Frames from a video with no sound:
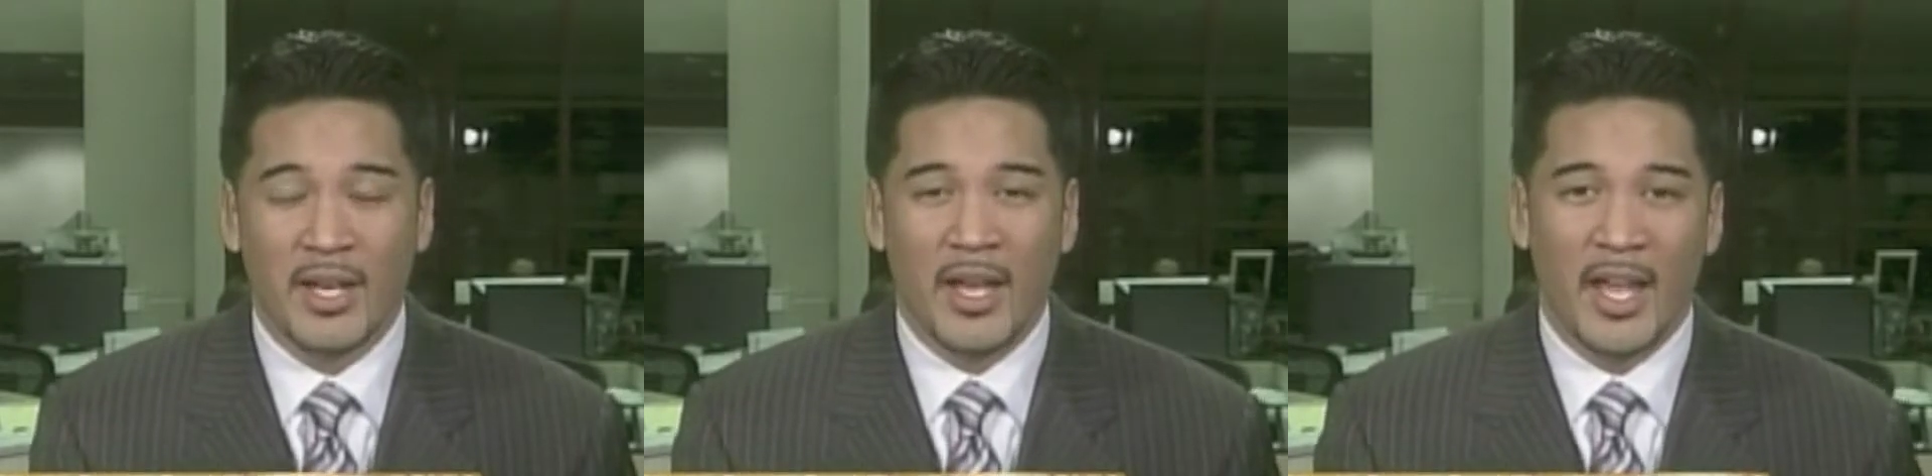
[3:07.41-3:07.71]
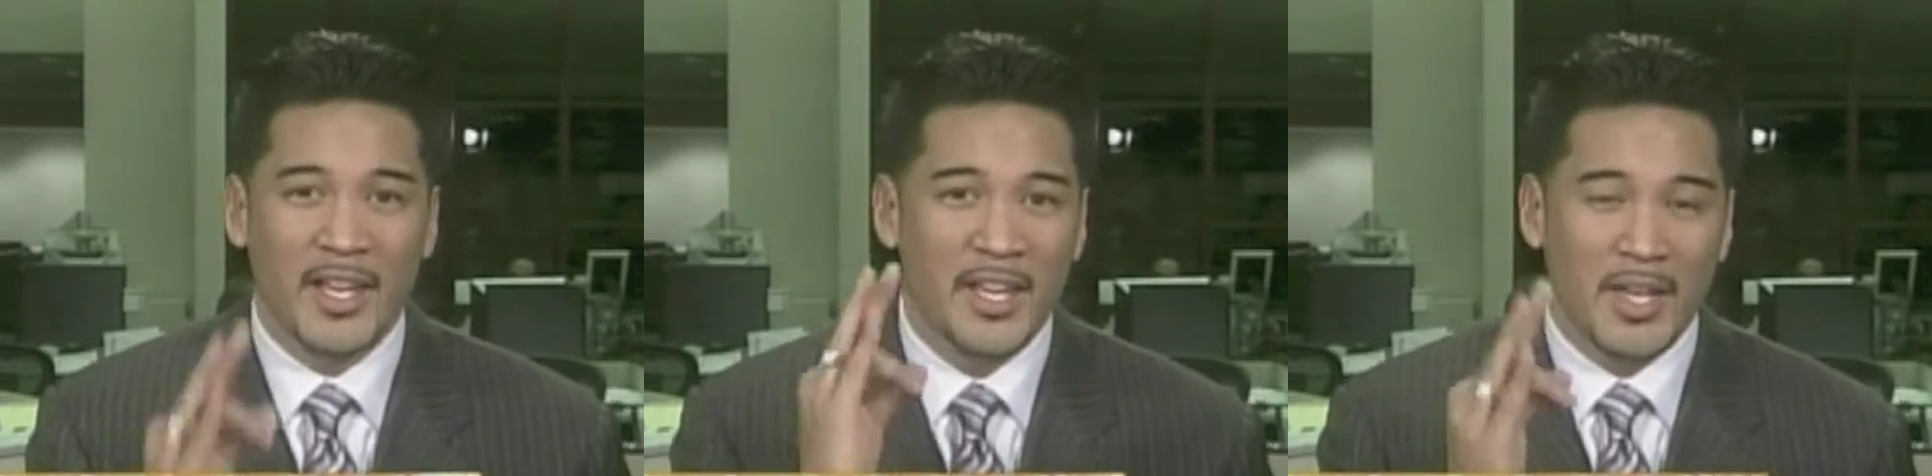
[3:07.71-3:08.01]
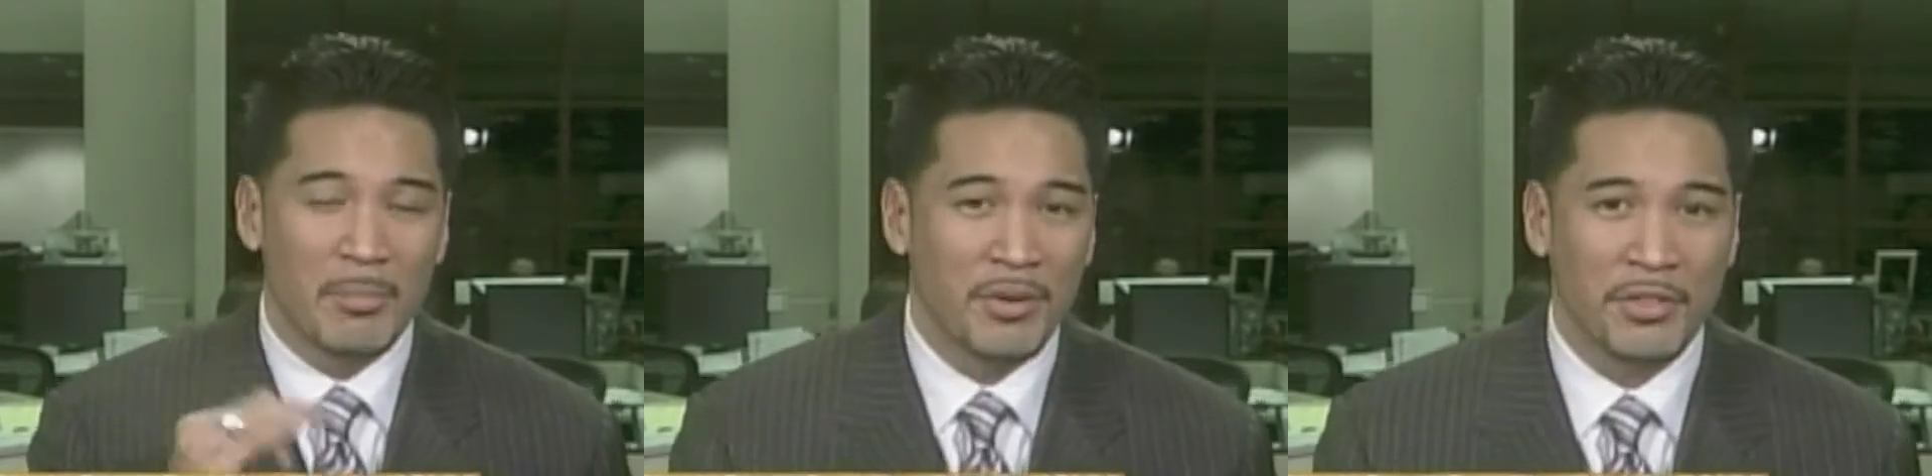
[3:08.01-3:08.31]
Yeah. And then
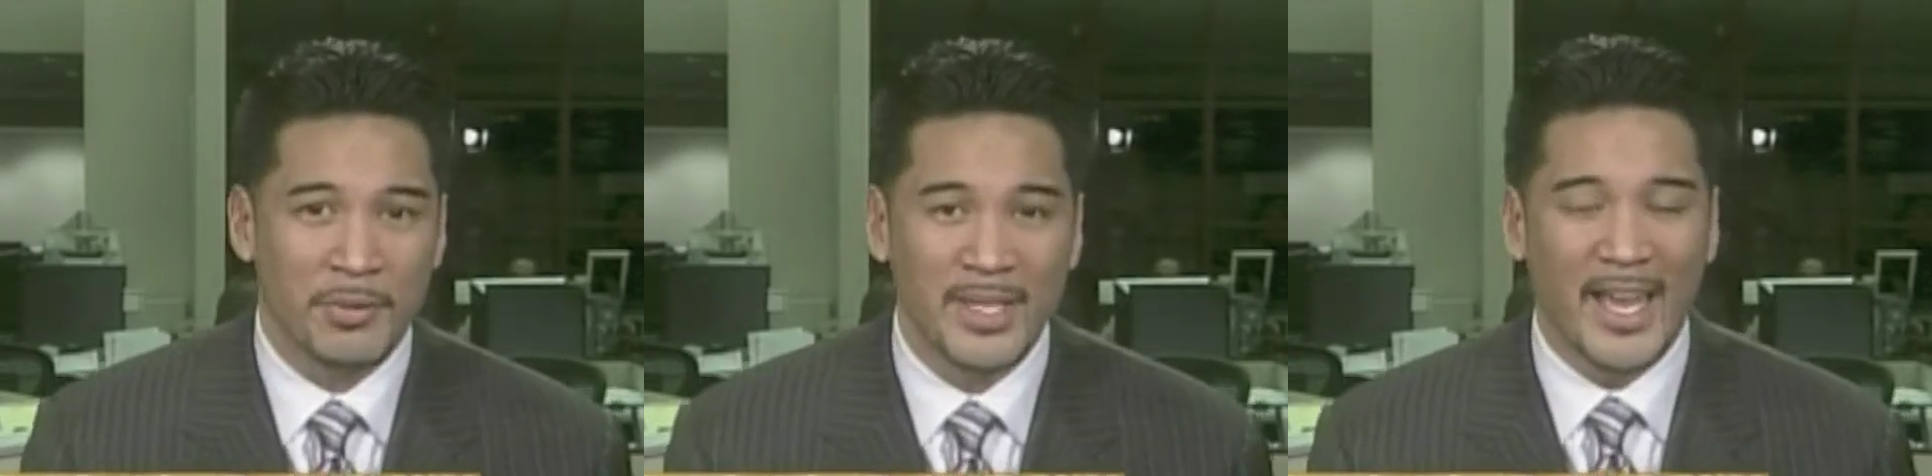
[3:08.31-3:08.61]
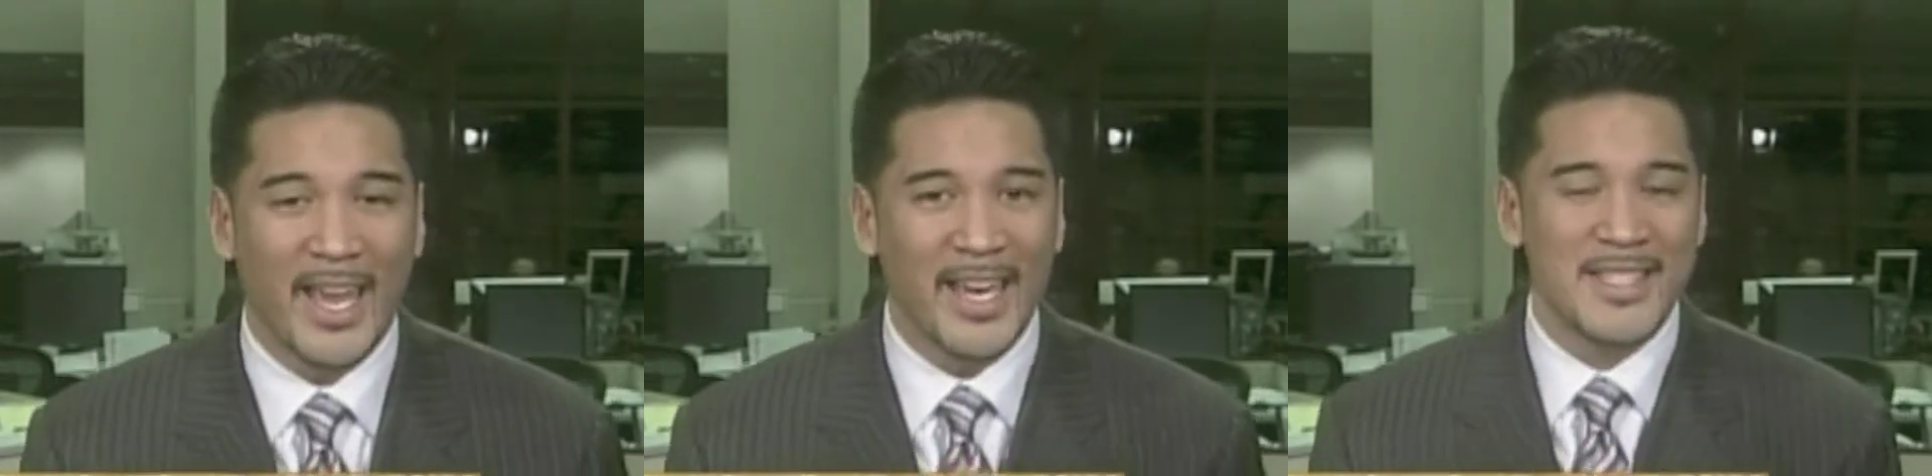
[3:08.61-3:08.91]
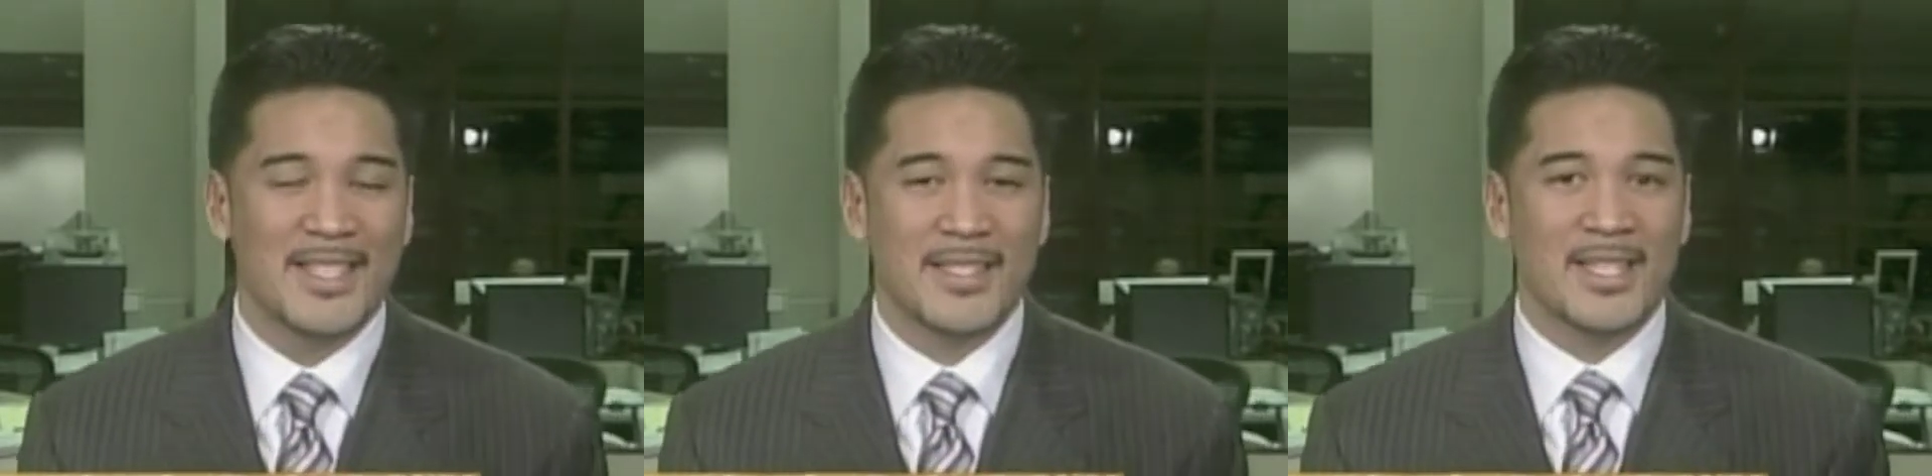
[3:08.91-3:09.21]
number three,
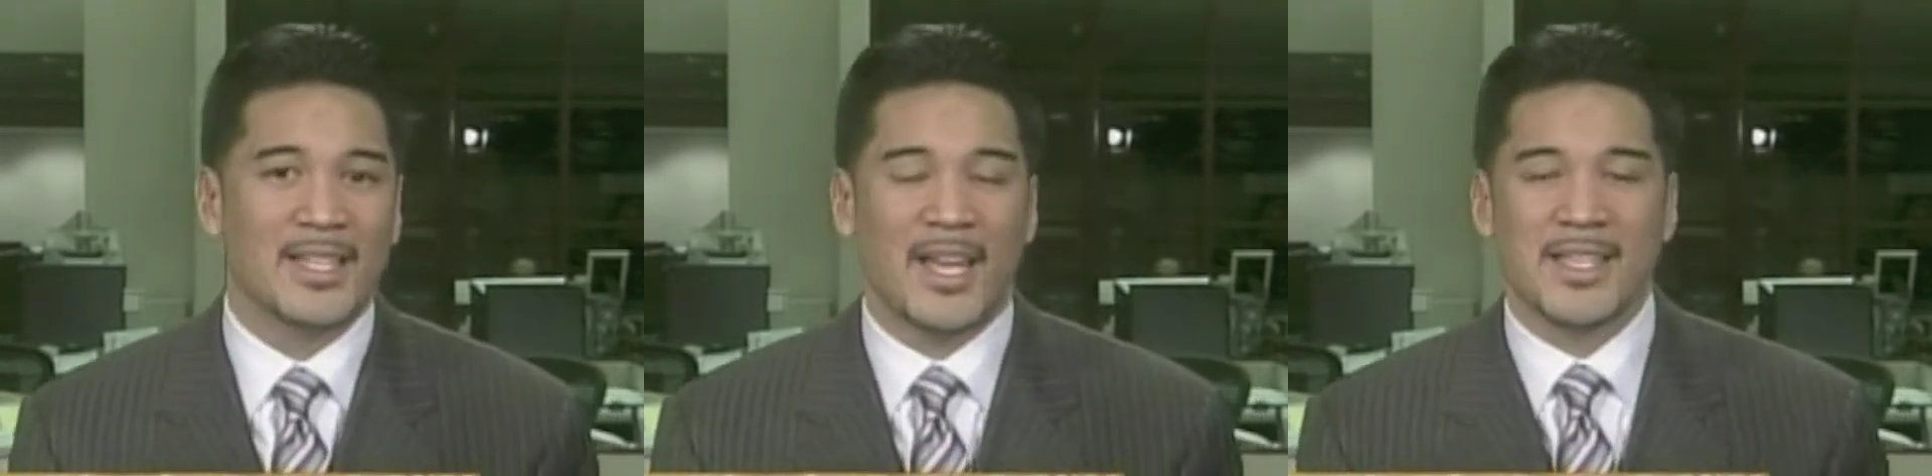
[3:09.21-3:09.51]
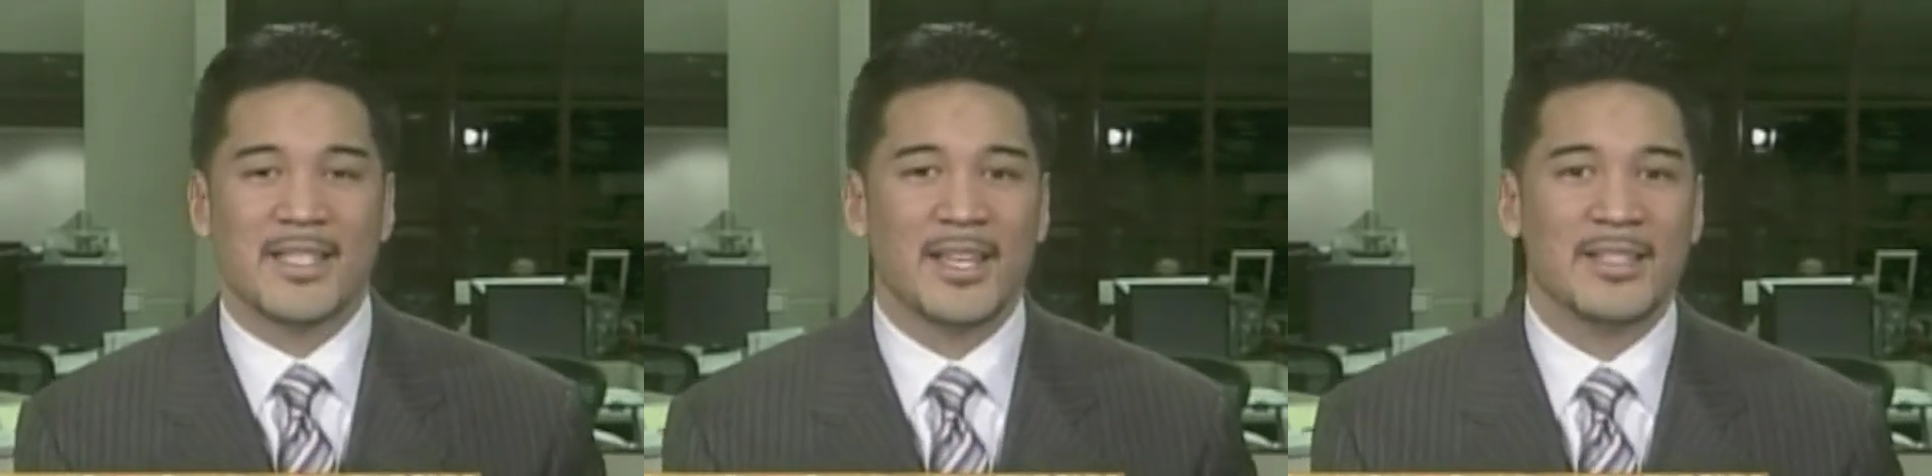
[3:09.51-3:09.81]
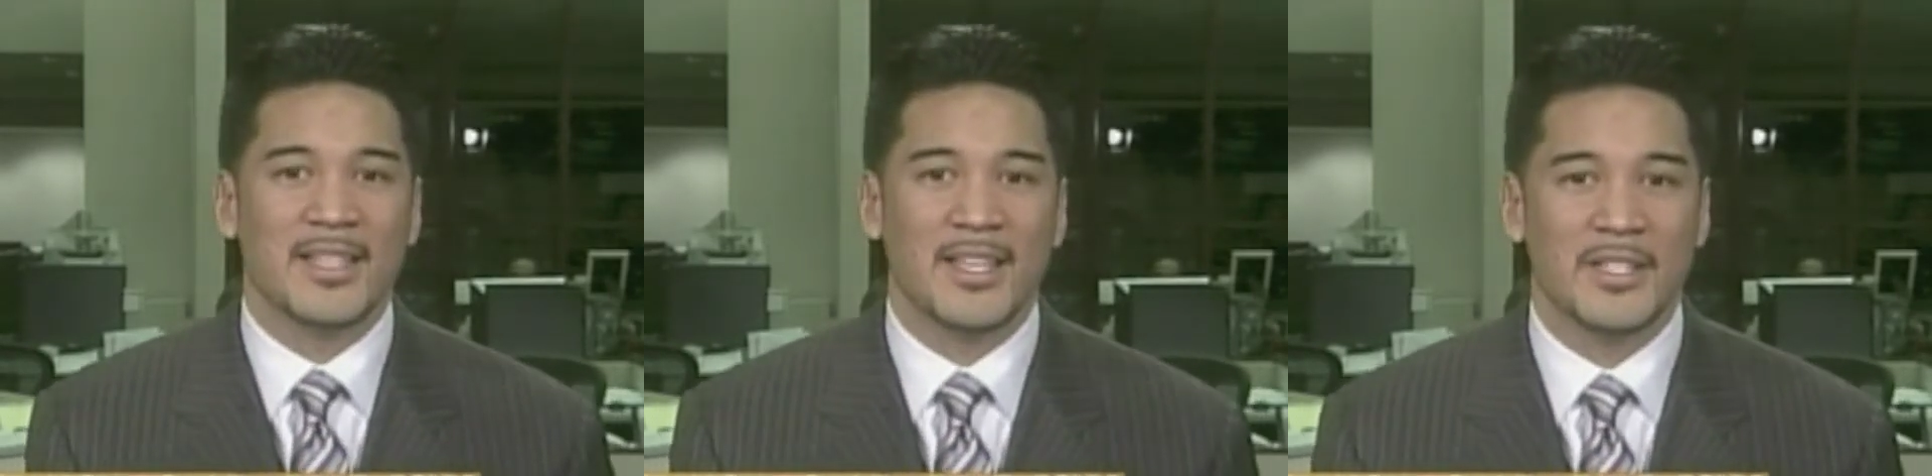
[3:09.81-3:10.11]
ACT and
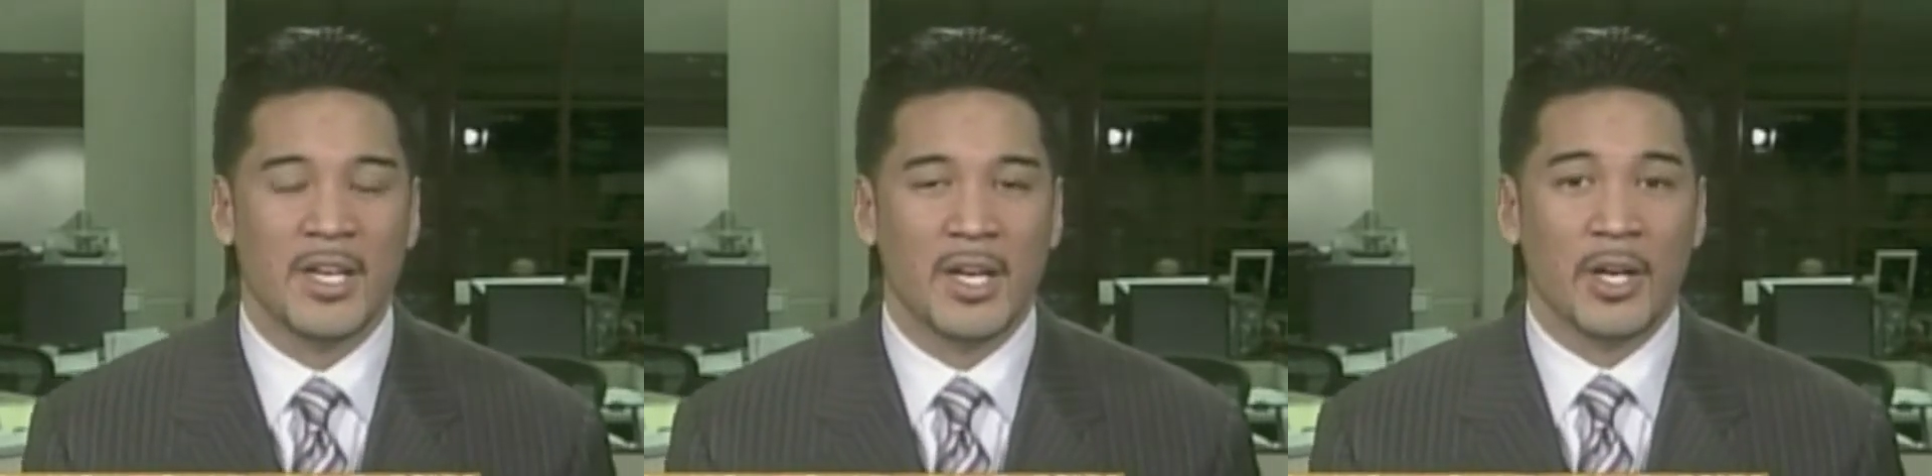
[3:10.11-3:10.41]
SATs